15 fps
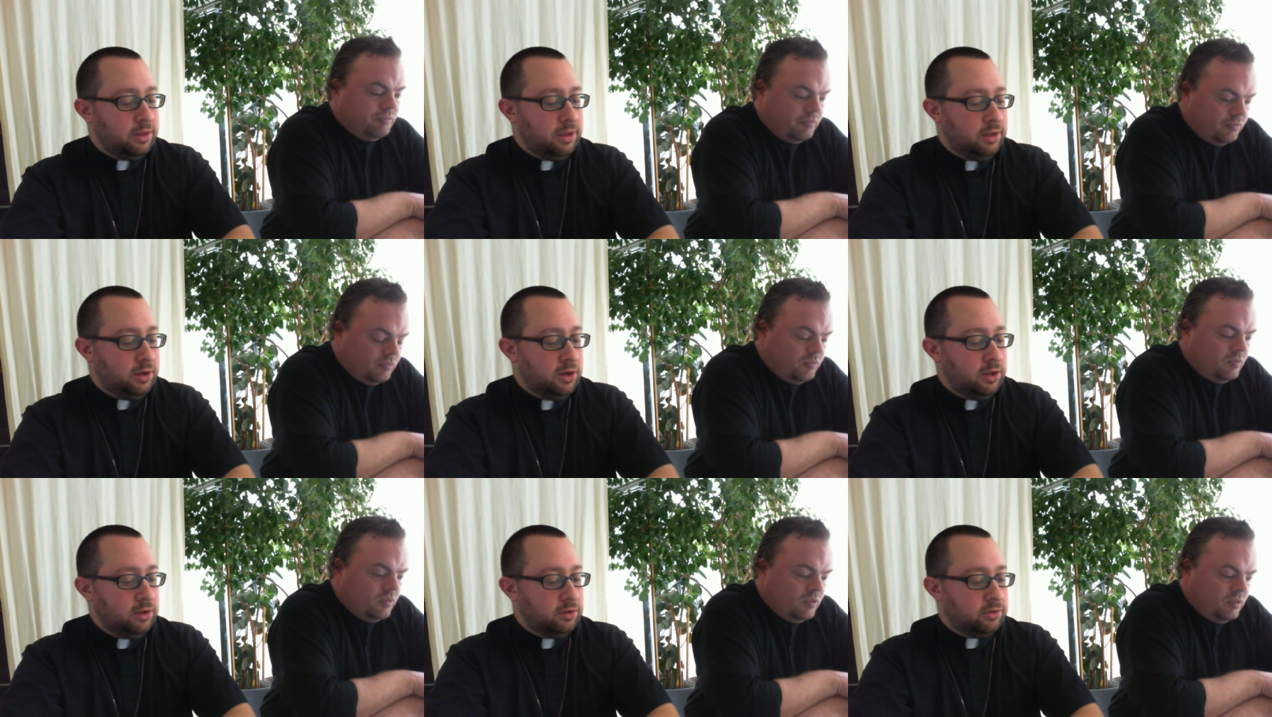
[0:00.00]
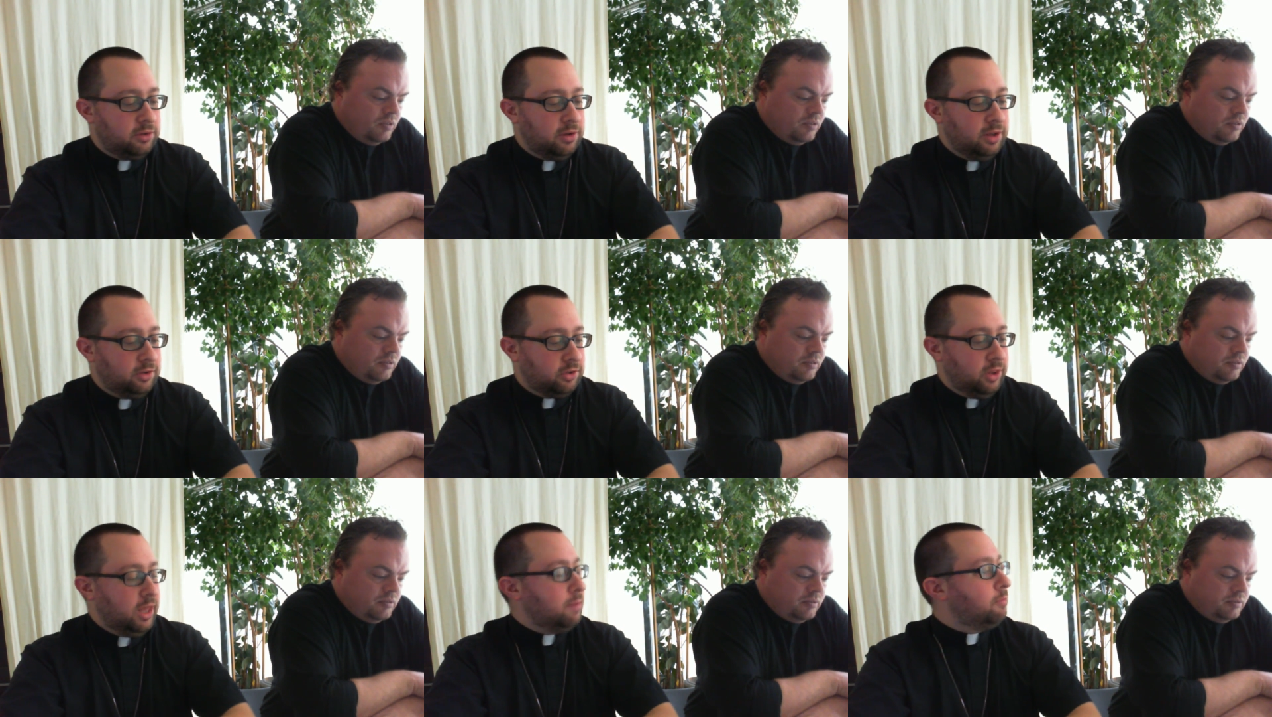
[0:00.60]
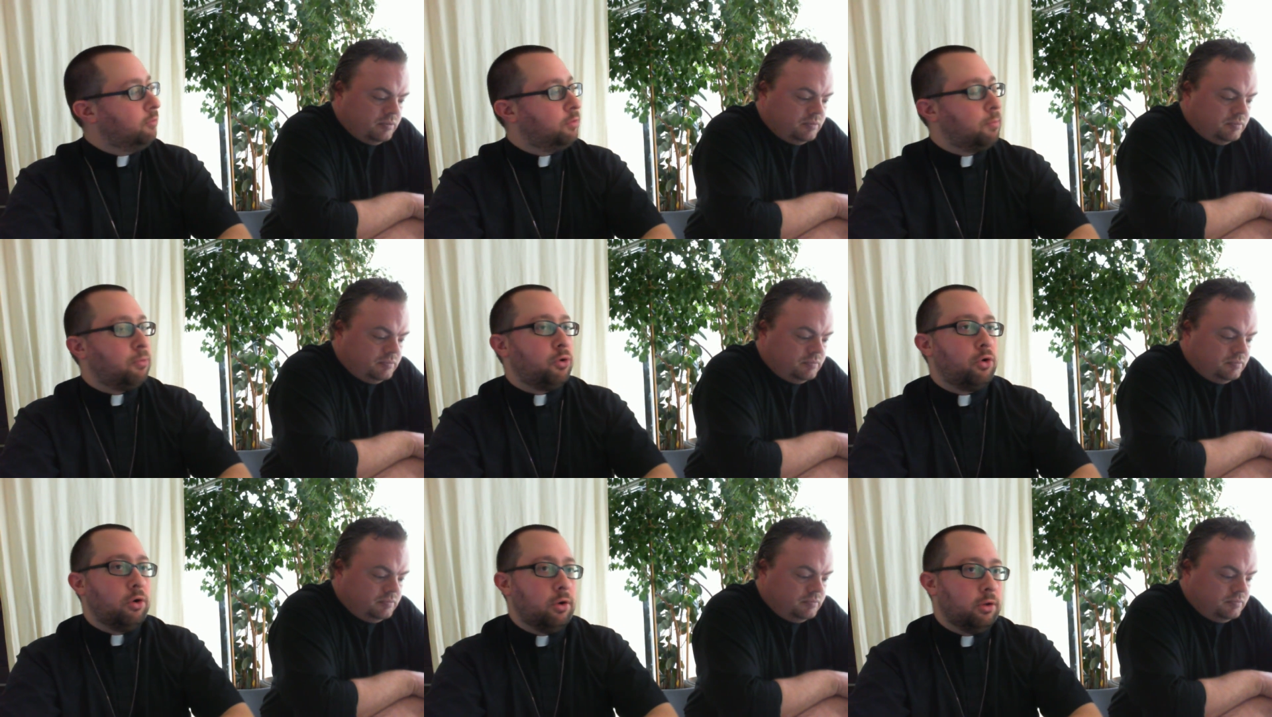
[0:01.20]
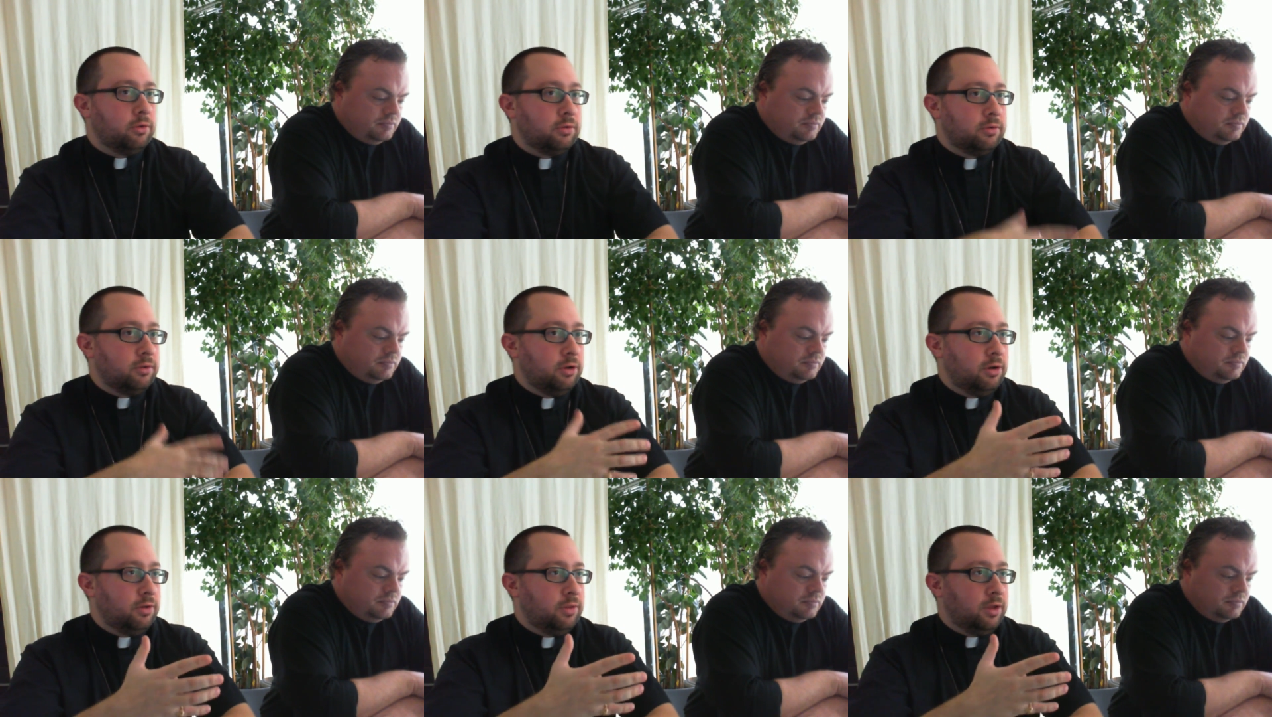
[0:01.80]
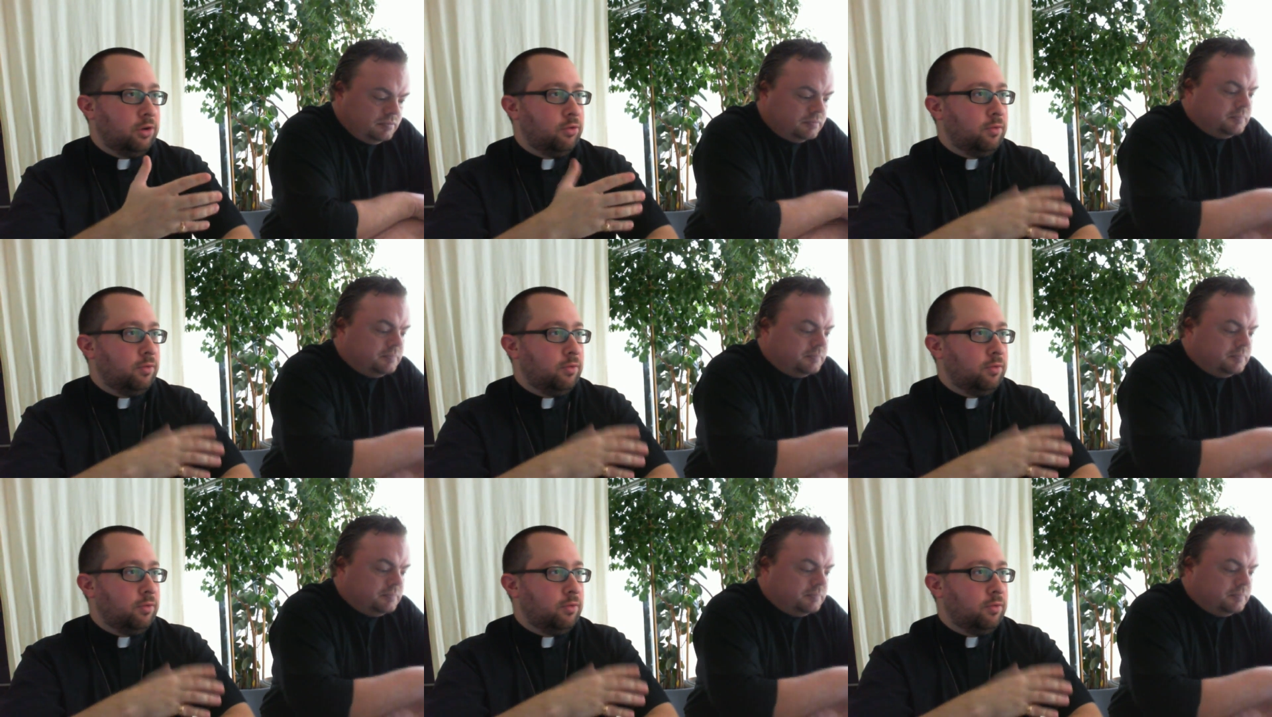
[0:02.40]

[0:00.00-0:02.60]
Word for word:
Speaker 1: it, it's it's the Hymn of the Pearl, you know, that